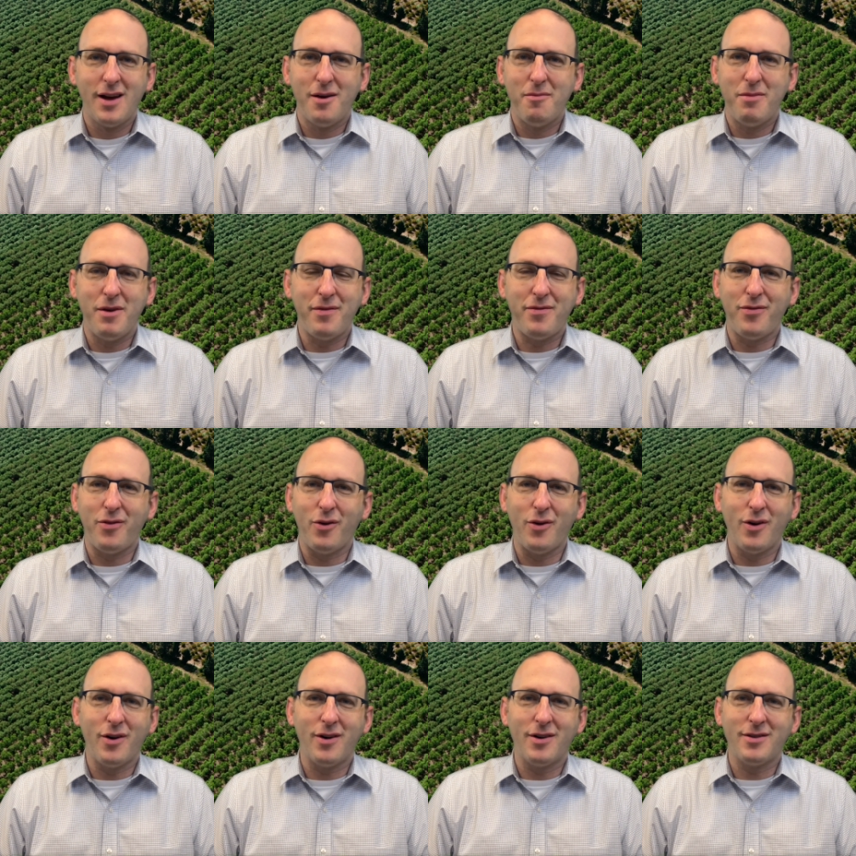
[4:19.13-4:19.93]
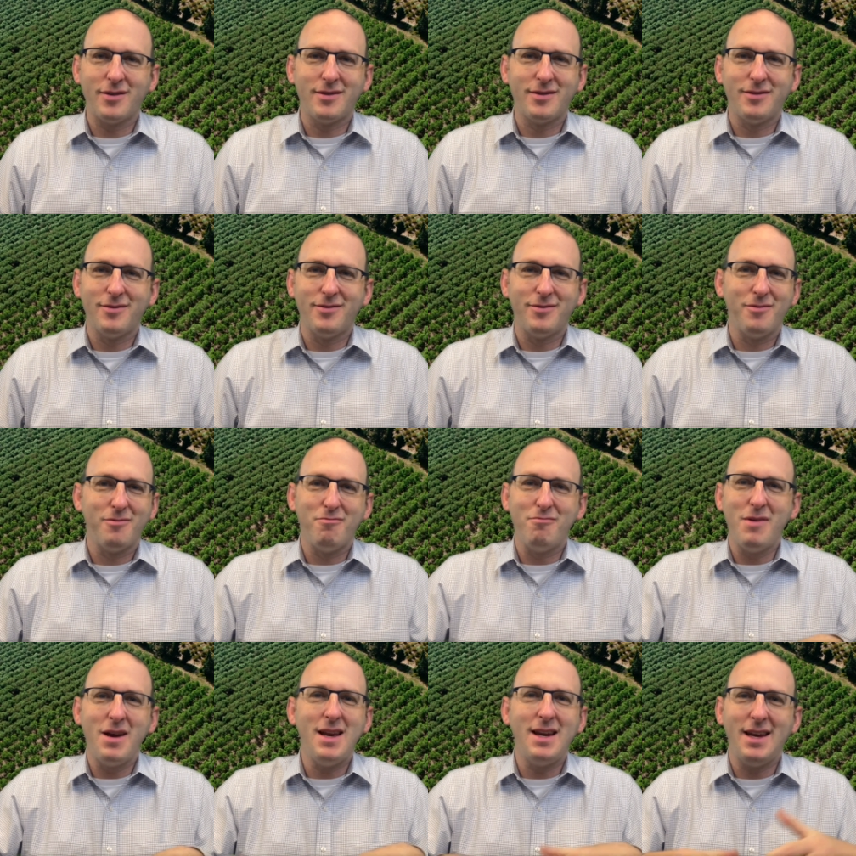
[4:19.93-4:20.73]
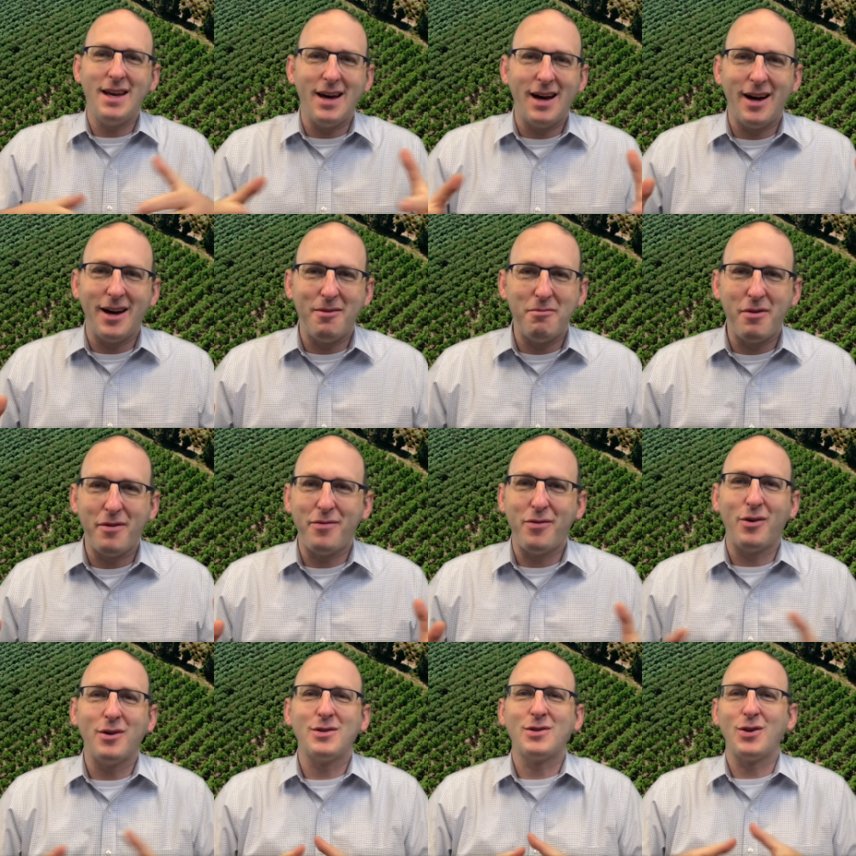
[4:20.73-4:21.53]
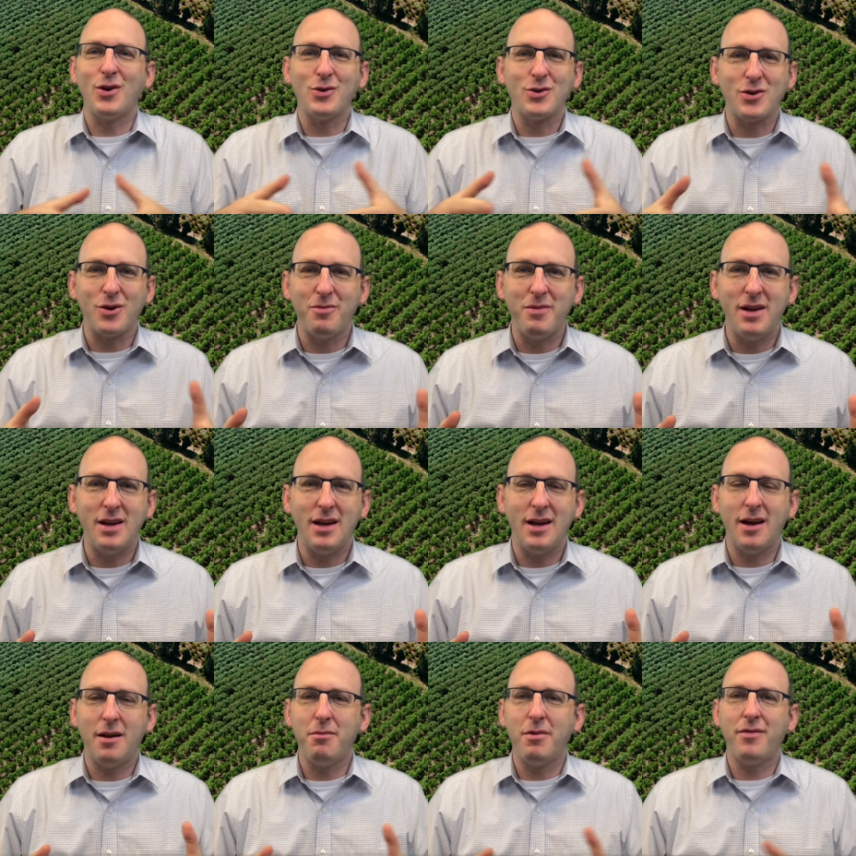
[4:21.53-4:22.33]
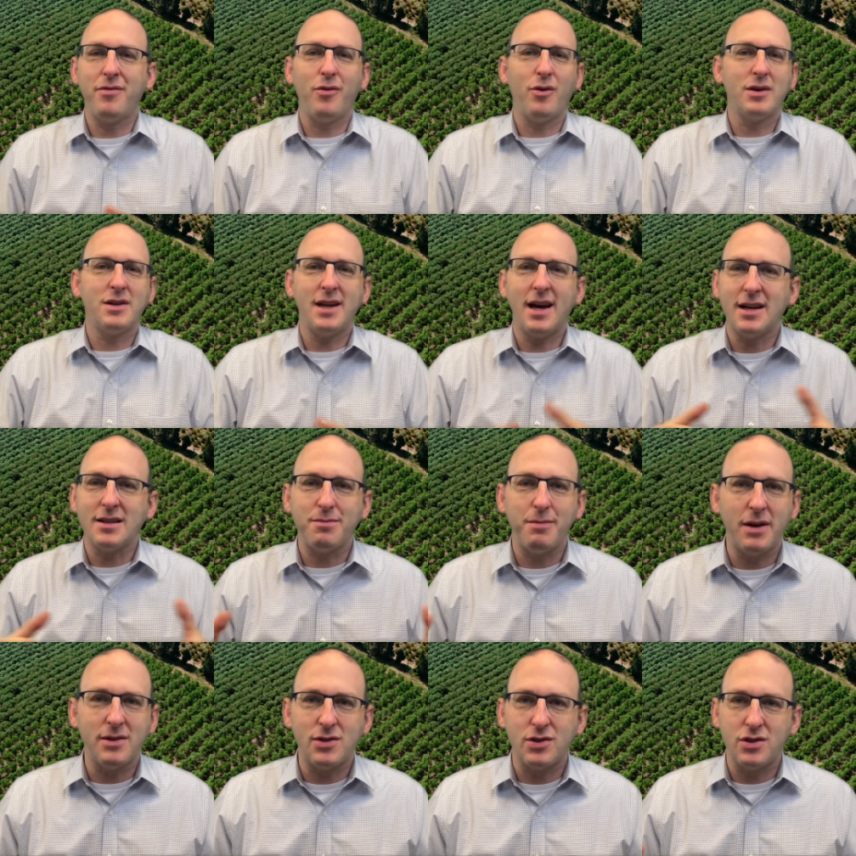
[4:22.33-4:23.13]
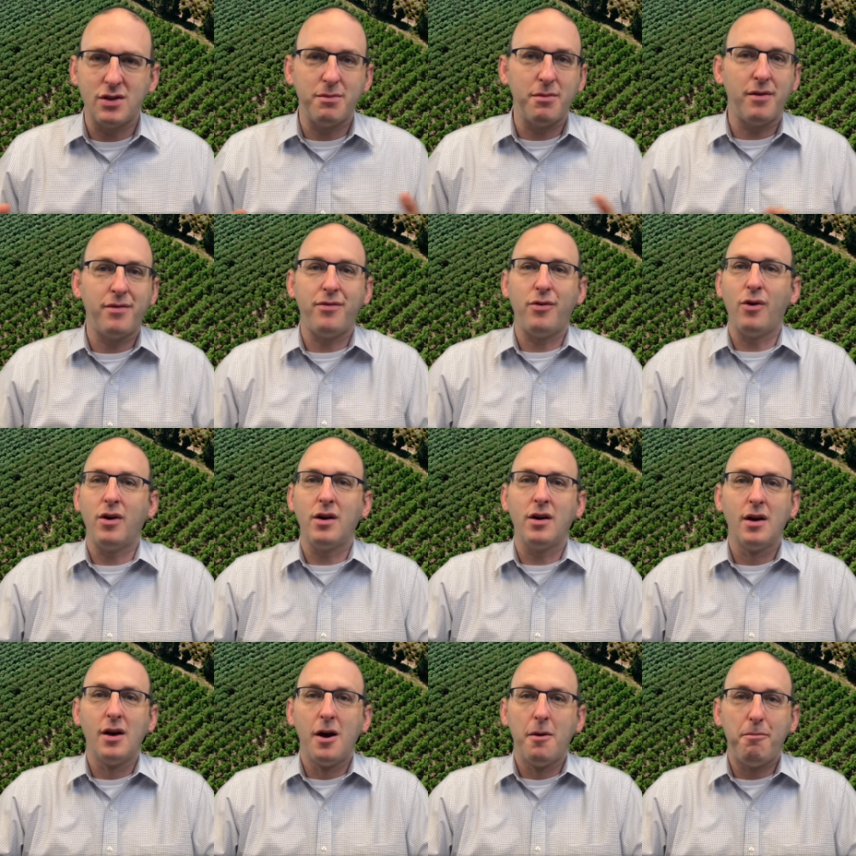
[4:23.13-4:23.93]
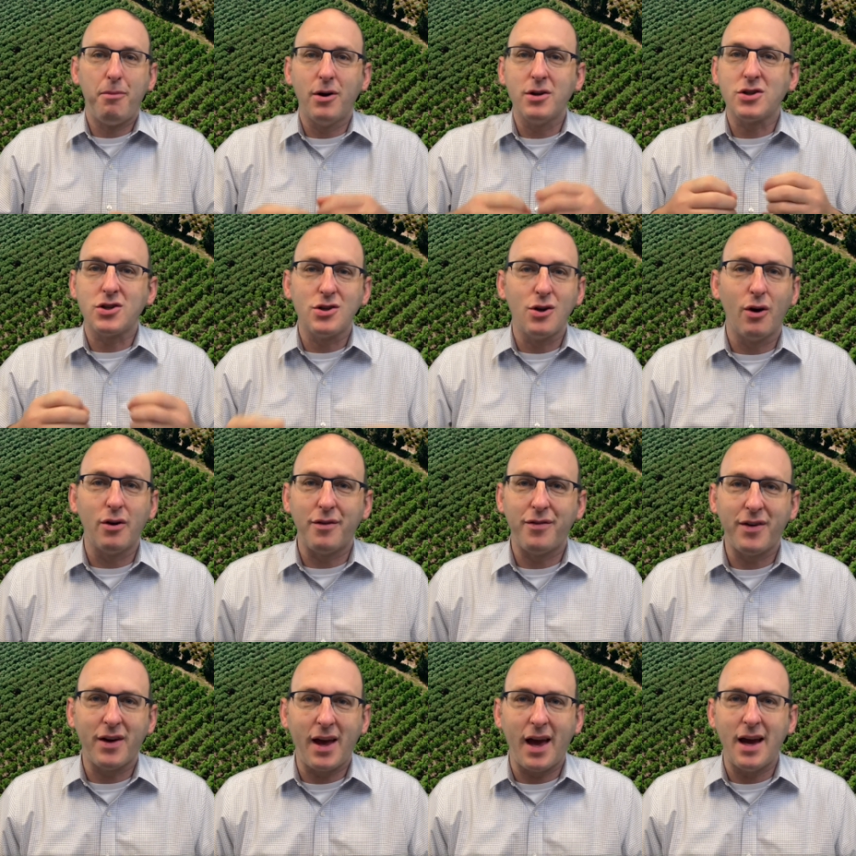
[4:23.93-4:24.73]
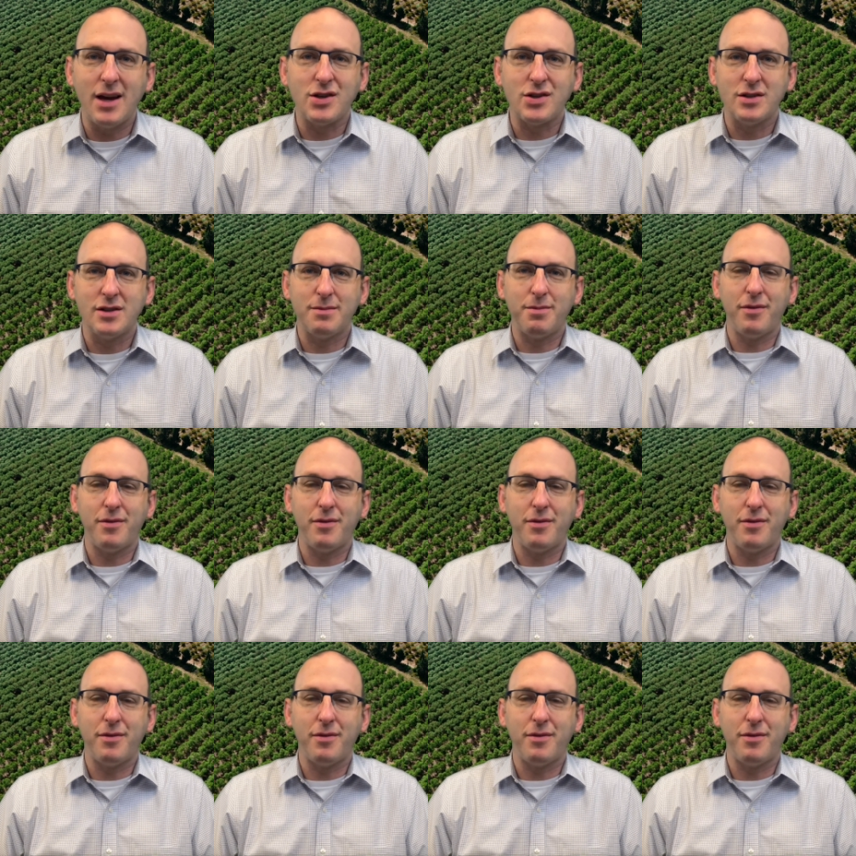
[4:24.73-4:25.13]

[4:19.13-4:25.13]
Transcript: before media and before social media and before text messages and before push notifications,